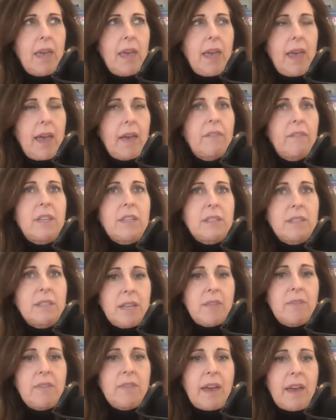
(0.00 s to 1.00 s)
Having
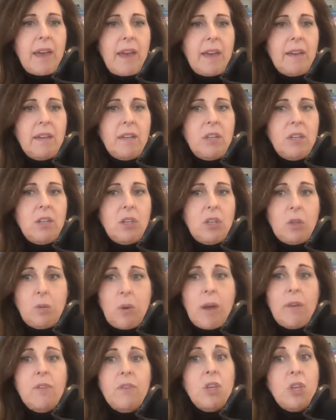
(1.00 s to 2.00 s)
said that,
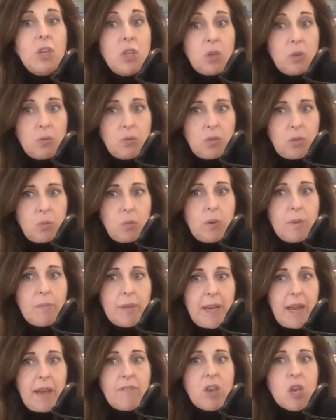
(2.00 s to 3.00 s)
women
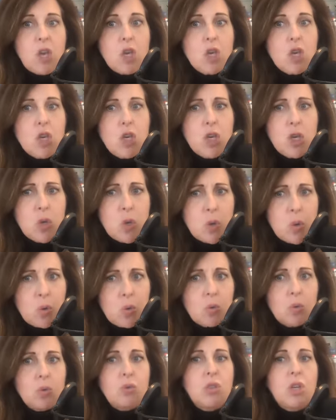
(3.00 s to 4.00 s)
have a
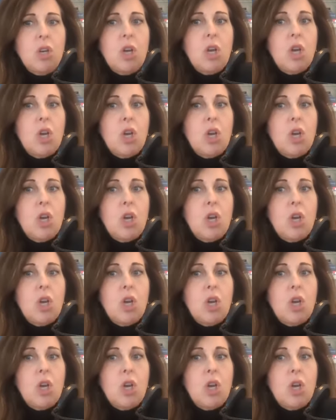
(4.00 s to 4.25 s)
huge,